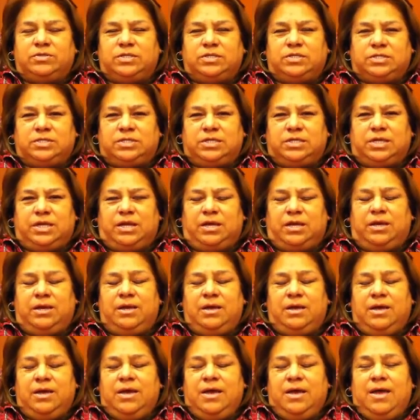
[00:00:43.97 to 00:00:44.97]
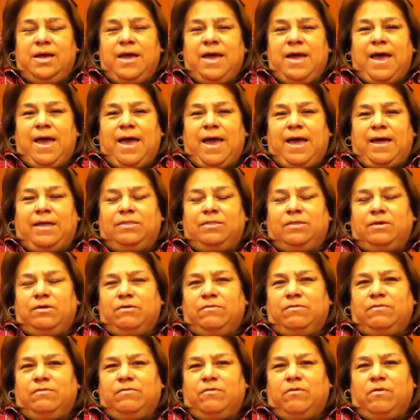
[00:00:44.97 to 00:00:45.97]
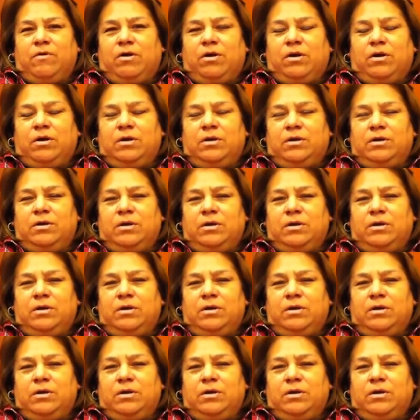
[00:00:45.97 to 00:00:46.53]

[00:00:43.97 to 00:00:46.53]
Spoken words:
in the city, and therefore